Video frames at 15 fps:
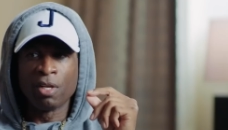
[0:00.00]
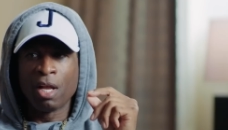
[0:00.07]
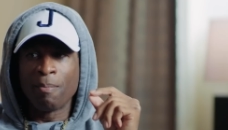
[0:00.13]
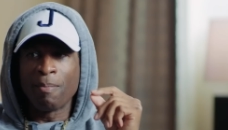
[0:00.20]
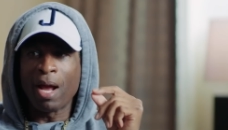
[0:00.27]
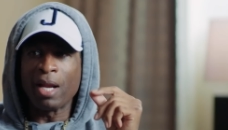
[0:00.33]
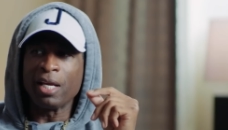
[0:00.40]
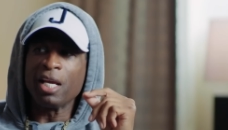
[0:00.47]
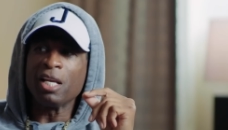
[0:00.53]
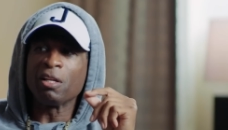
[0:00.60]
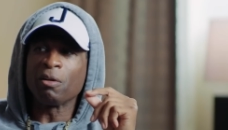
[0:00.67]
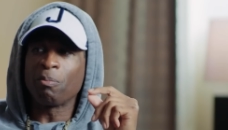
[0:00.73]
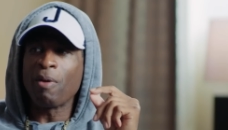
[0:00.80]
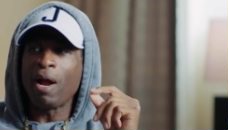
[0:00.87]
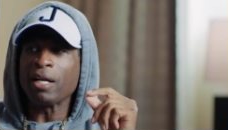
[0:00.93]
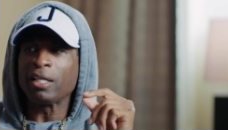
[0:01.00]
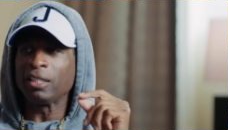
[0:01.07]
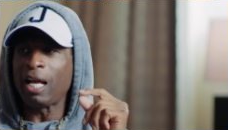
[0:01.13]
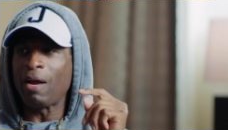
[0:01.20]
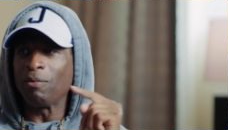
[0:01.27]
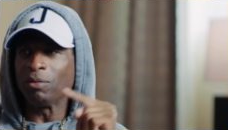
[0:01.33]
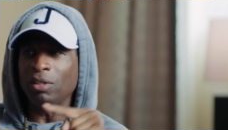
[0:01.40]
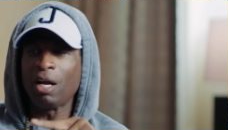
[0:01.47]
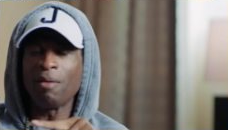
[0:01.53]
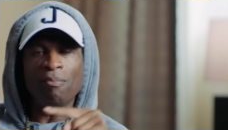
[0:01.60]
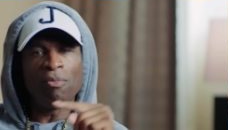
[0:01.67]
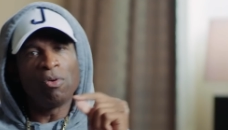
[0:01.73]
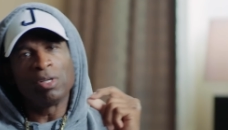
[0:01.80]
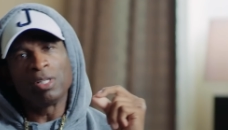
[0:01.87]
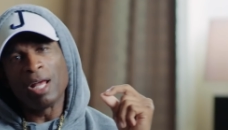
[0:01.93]
By the end of the practice, I was up
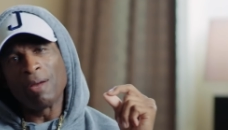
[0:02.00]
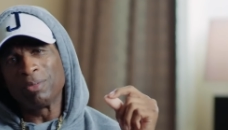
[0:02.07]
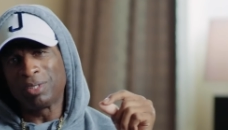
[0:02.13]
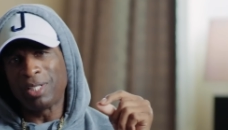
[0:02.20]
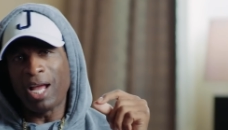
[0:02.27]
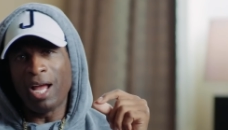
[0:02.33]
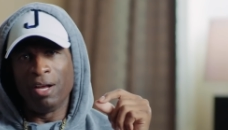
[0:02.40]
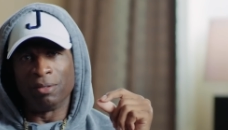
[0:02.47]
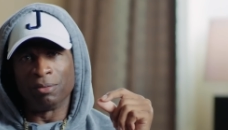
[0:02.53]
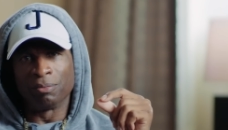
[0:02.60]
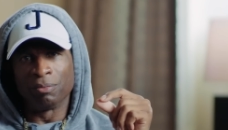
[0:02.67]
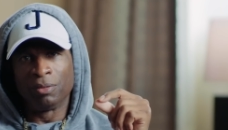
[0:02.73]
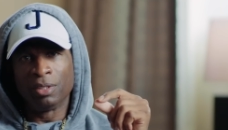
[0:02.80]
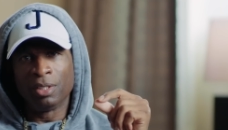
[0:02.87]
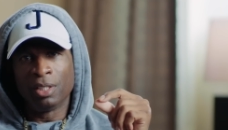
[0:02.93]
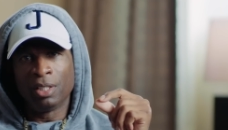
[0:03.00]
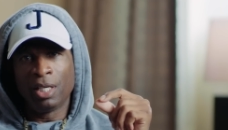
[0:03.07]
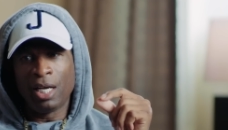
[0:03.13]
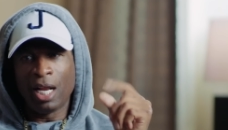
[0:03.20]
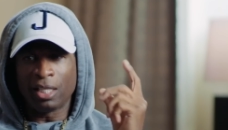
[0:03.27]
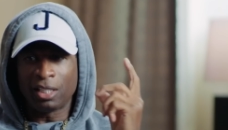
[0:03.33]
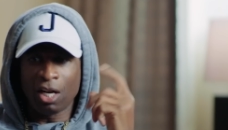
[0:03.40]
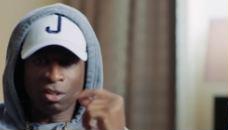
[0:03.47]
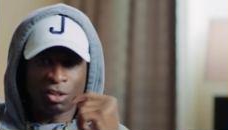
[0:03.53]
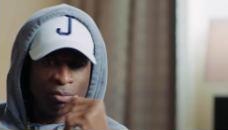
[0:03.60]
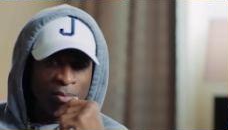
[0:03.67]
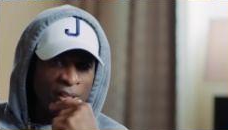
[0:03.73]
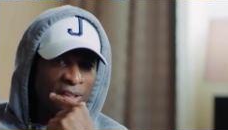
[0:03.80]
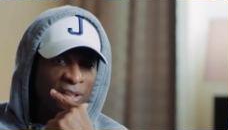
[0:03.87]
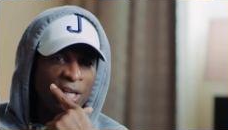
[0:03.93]
more than I was down, and I thought to
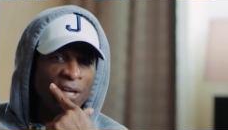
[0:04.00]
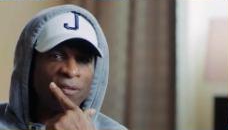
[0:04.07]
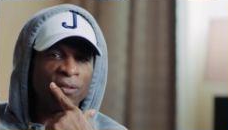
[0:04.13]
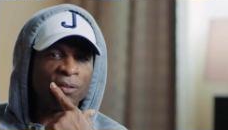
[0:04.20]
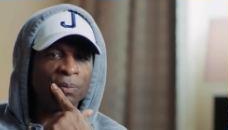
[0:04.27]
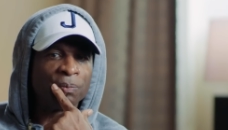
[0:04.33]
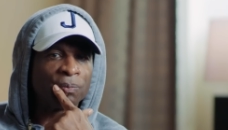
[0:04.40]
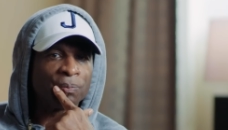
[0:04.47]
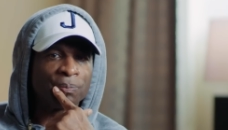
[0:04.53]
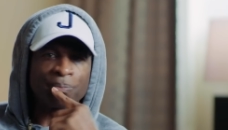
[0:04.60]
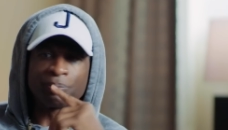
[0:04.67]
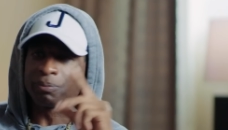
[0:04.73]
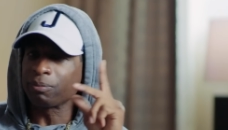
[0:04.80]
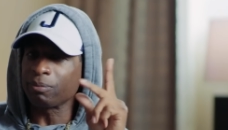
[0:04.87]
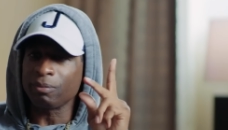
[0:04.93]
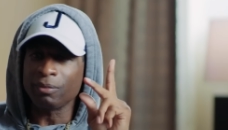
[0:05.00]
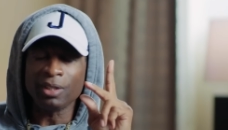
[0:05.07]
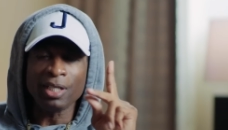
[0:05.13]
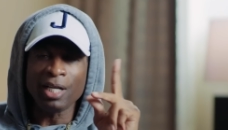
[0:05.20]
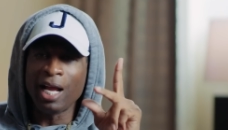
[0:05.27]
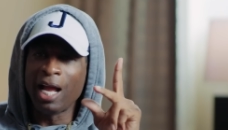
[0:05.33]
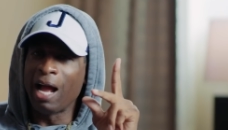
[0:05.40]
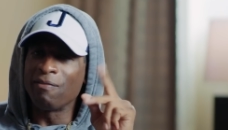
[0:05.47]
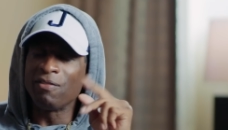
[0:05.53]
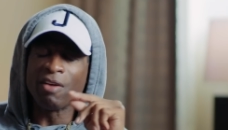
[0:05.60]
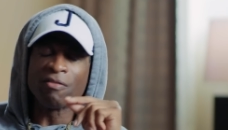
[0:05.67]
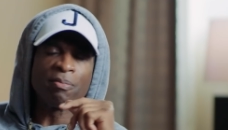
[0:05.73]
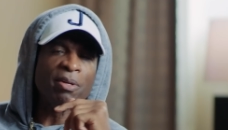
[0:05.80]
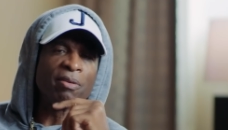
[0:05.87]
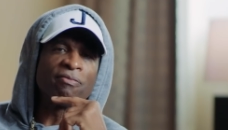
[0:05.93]
myself, I've
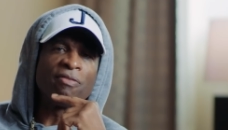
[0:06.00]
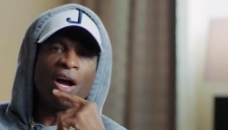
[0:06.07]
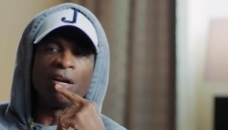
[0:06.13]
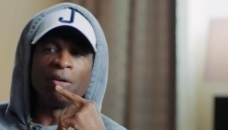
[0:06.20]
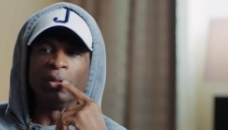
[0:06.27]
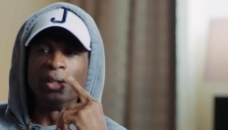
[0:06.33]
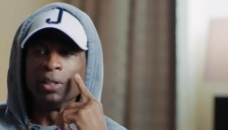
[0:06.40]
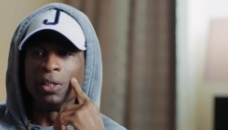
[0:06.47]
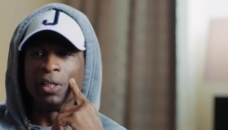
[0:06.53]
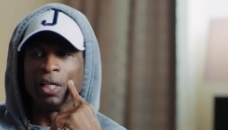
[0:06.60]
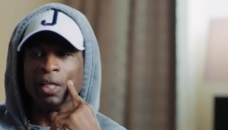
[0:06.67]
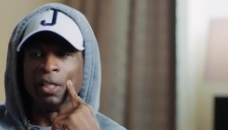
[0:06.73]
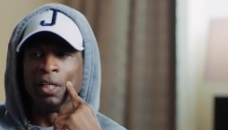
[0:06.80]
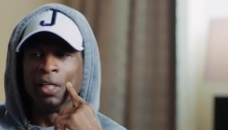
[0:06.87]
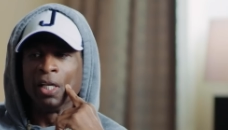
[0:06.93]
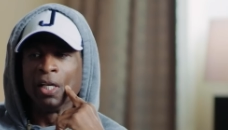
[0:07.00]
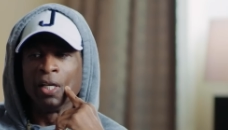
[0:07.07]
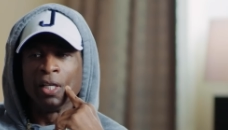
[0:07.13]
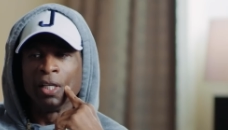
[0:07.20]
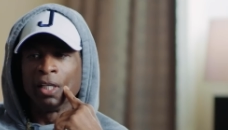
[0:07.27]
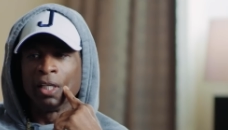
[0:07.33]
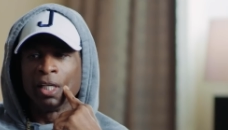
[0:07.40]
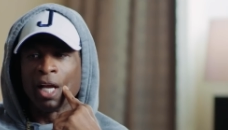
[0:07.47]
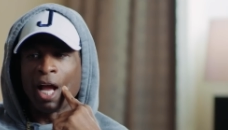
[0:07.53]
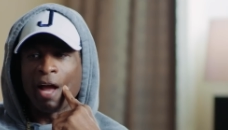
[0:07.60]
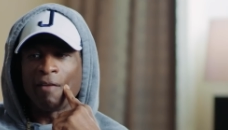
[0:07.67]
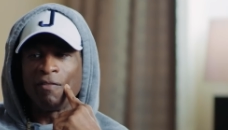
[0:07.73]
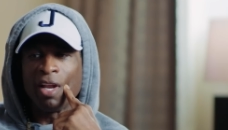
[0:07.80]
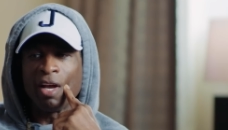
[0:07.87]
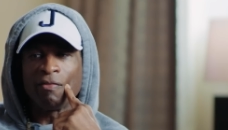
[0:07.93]
never been a follower.
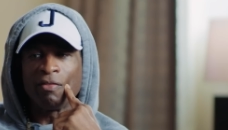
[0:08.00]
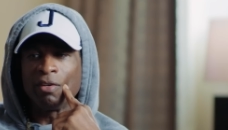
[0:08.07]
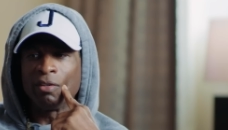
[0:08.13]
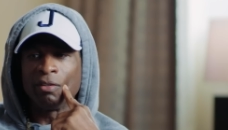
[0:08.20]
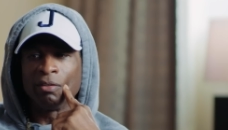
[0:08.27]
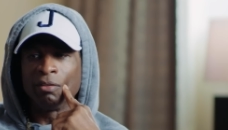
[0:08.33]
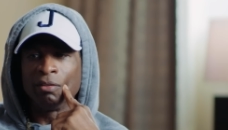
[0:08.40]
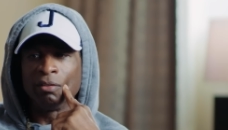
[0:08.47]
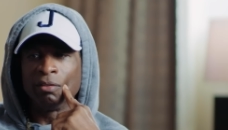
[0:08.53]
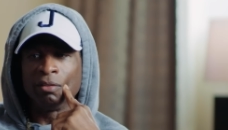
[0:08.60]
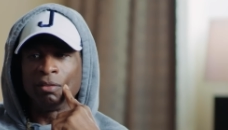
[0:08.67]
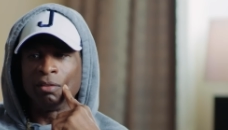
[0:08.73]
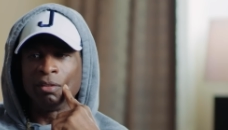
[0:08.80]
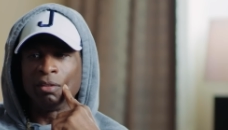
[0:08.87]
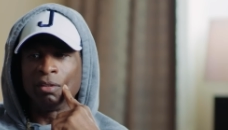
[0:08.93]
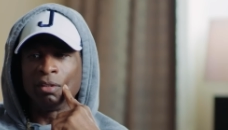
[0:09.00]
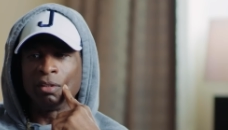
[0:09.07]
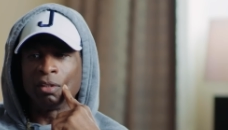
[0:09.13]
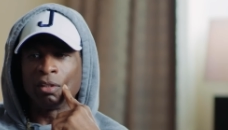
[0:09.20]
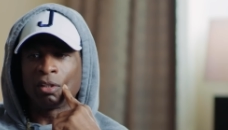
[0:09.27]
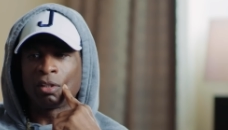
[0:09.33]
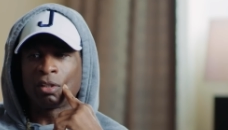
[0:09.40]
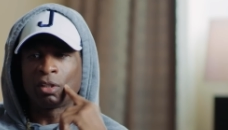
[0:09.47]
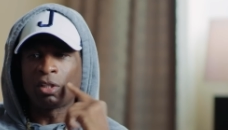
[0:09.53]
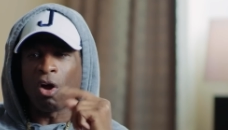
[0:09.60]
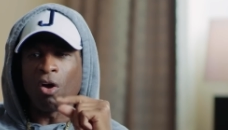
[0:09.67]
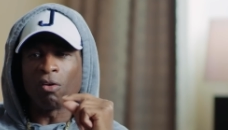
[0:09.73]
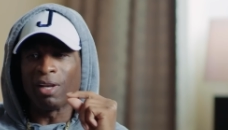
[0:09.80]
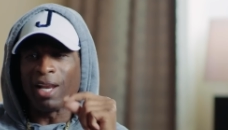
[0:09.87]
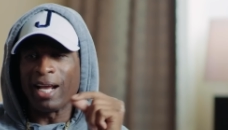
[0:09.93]
I've never
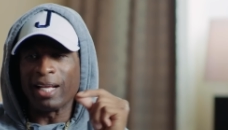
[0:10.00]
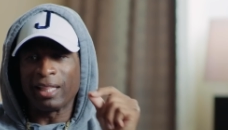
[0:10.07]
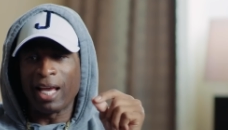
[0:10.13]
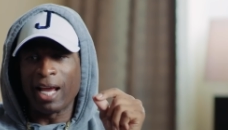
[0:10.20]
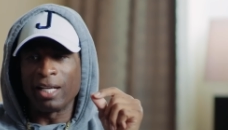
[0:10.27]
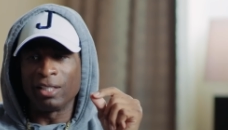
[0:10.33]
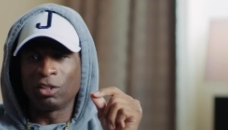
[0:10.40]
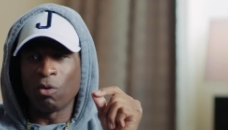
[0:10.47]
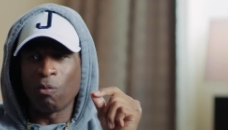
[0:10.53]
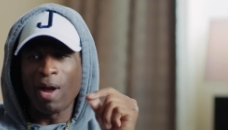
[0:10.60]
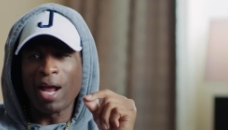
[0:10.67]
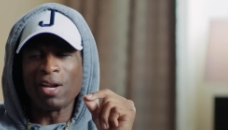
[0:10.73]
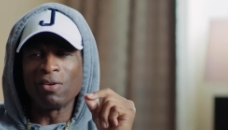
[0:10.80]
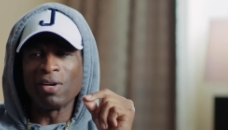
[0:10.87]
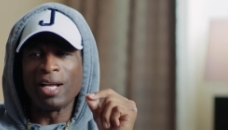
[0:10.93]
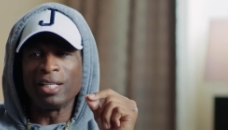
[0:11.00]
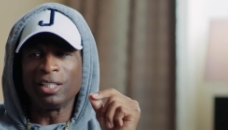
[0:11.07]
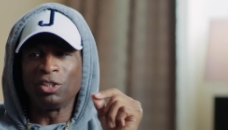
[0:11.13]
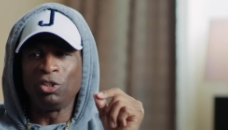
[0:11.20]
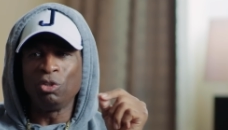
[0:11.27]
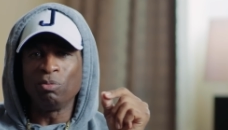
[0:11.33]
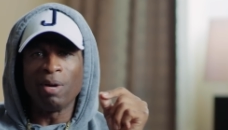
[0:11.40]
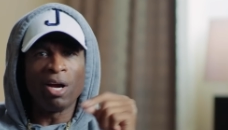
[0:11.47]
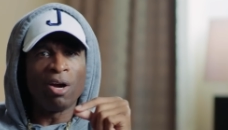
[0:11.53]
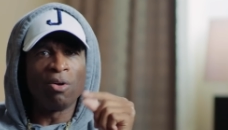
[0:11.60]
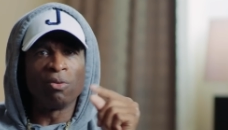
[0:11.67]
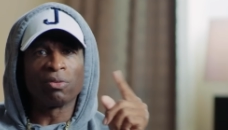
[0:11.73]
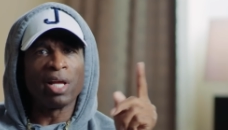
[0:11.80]
thought like that. So why don't I just do my own